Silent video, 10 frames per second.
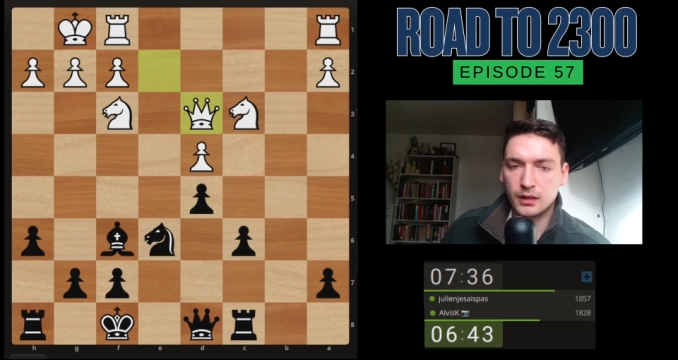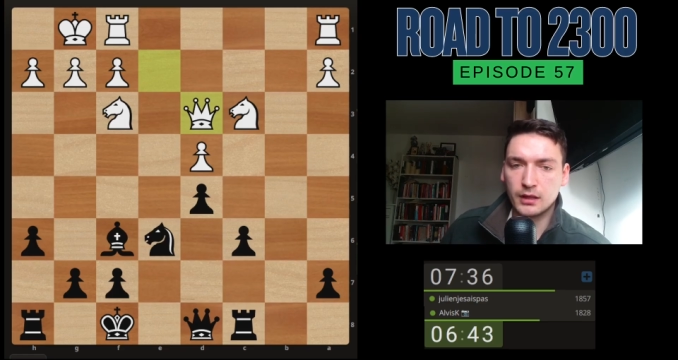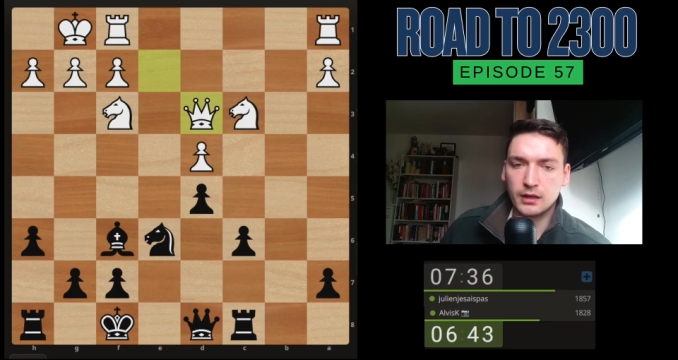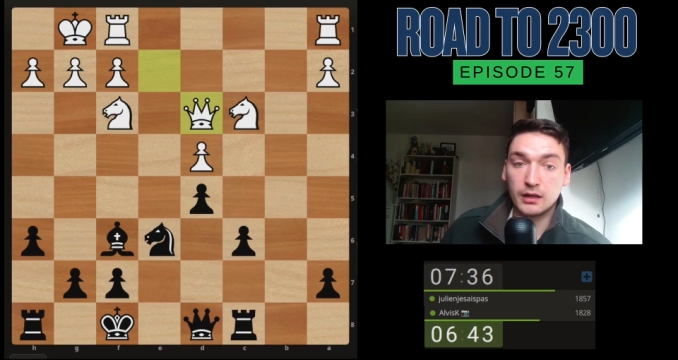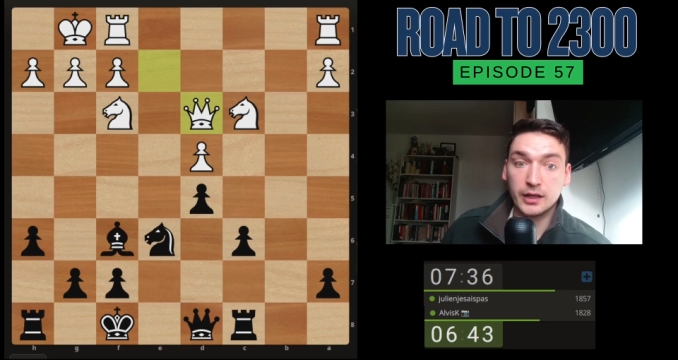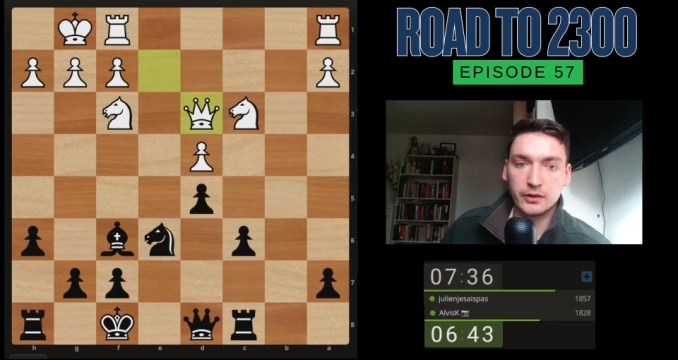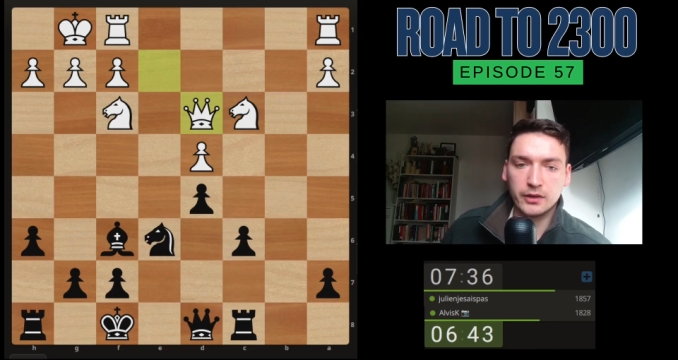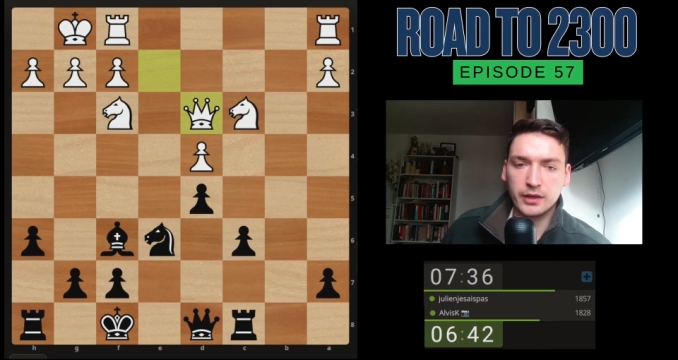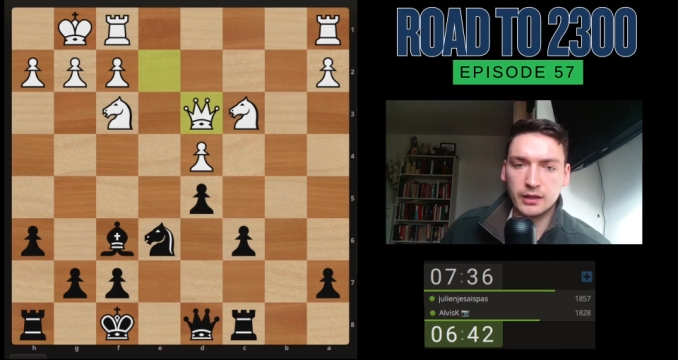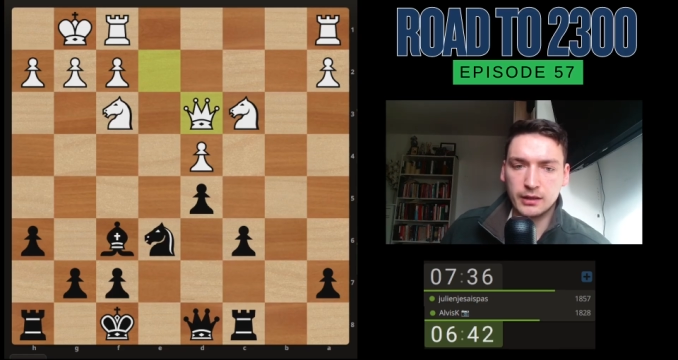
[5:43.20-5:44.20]
I like to
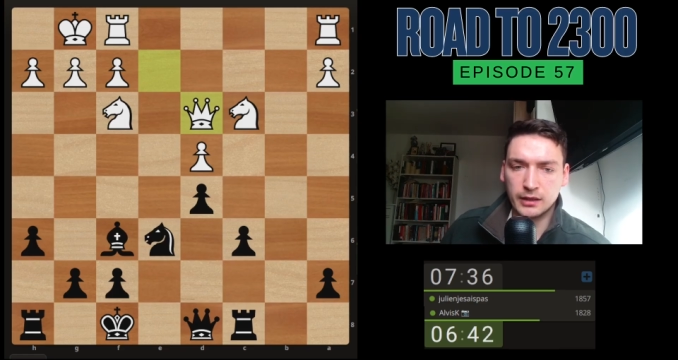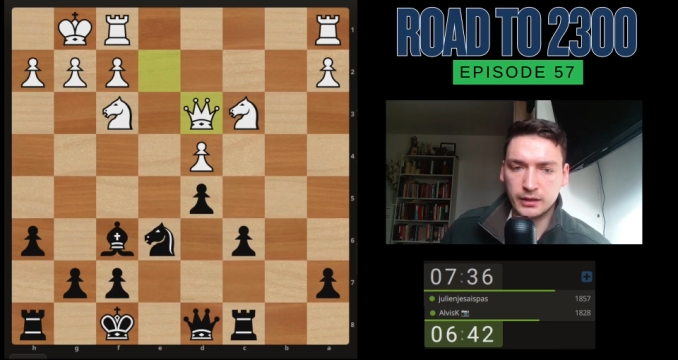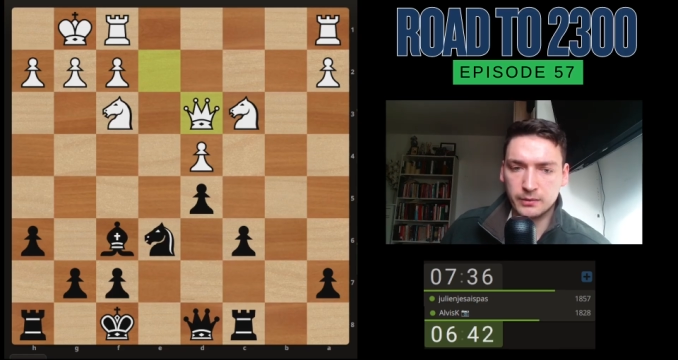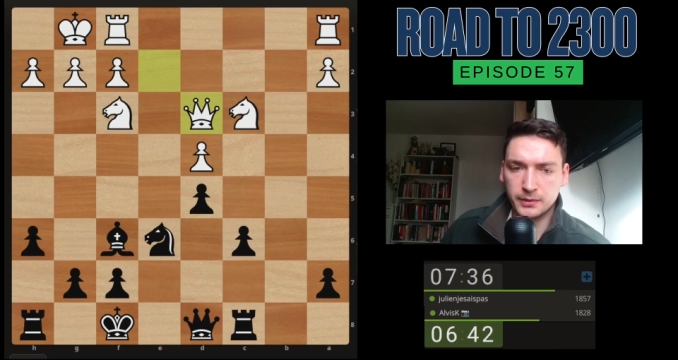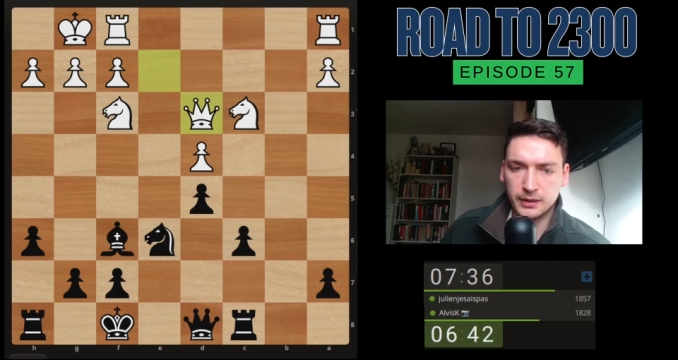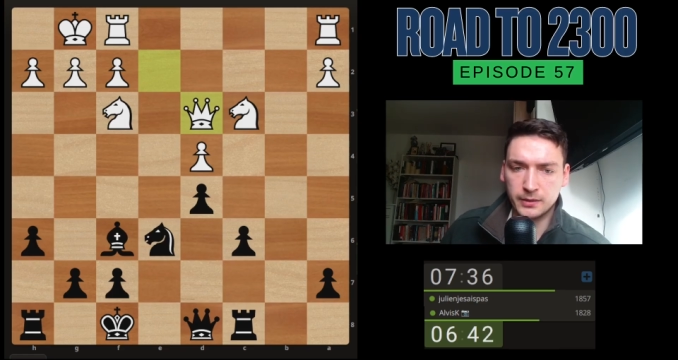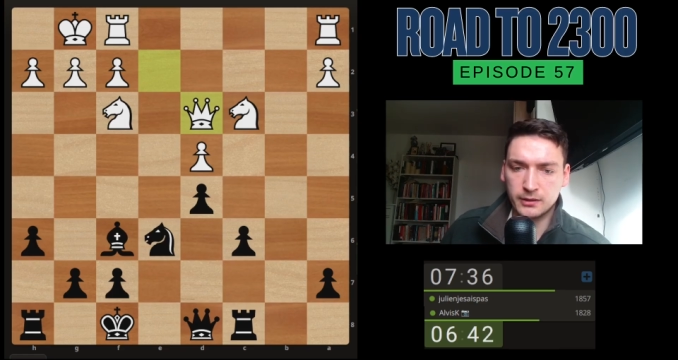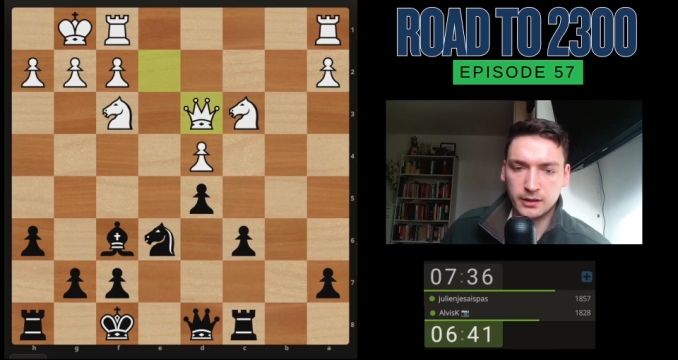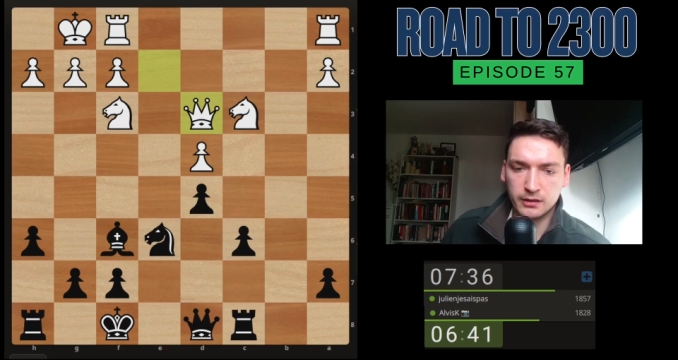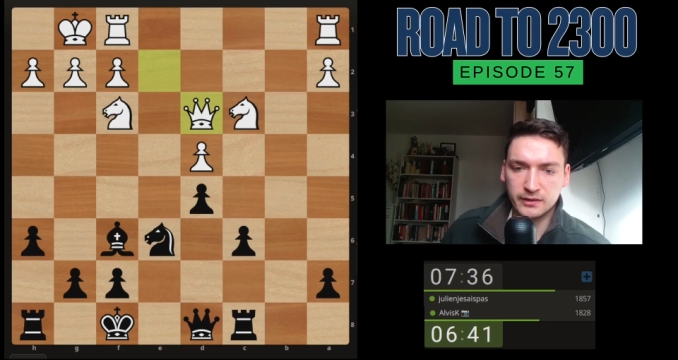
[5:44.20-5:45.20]
think I like to play with a
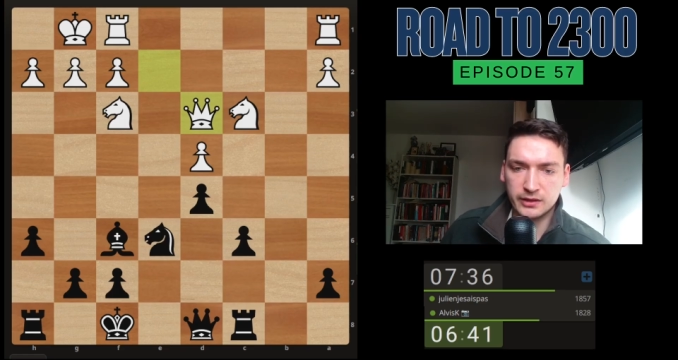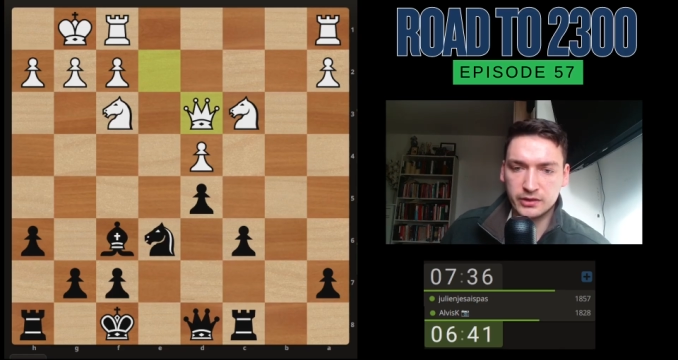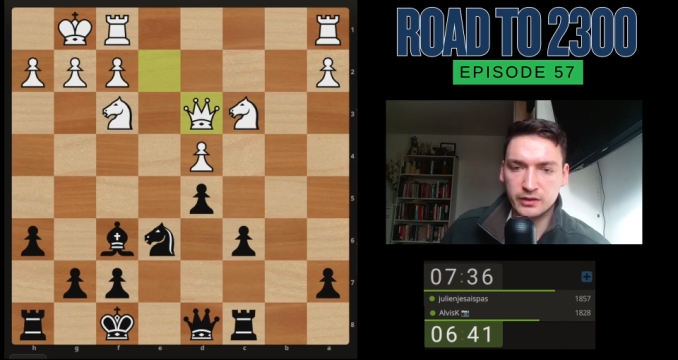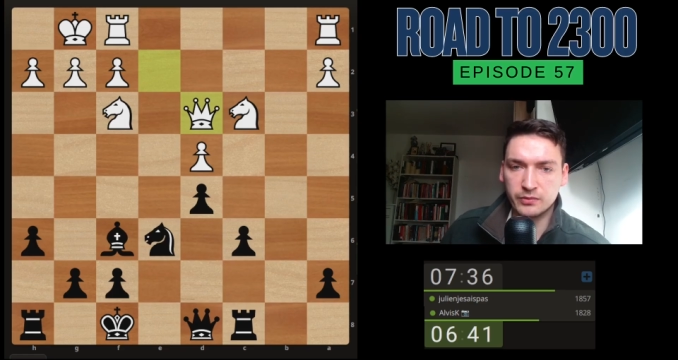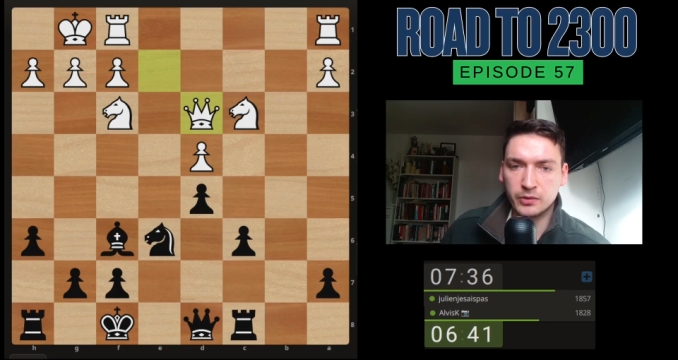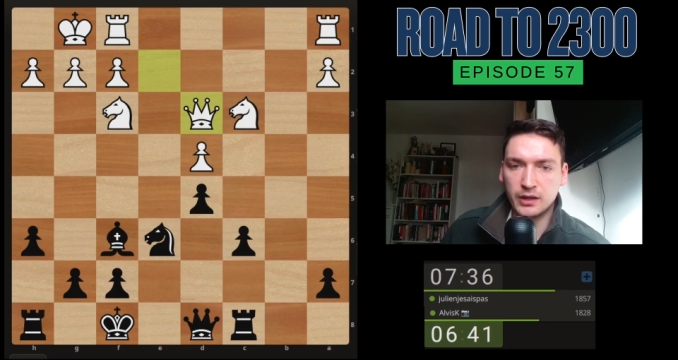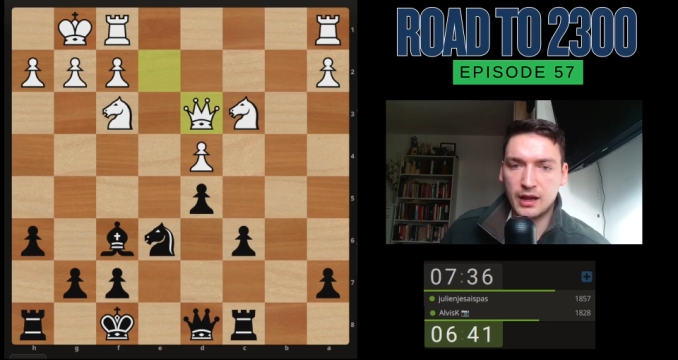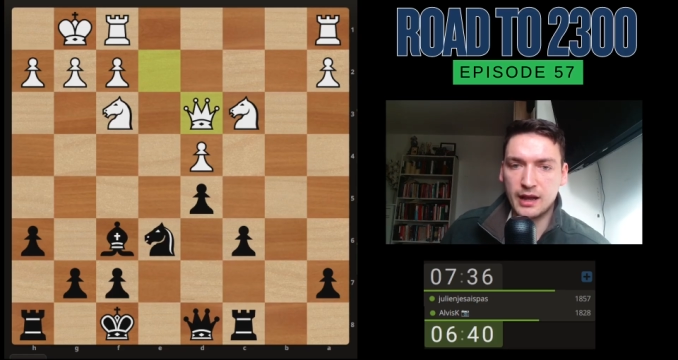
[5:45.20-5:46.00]
lot of initiative, but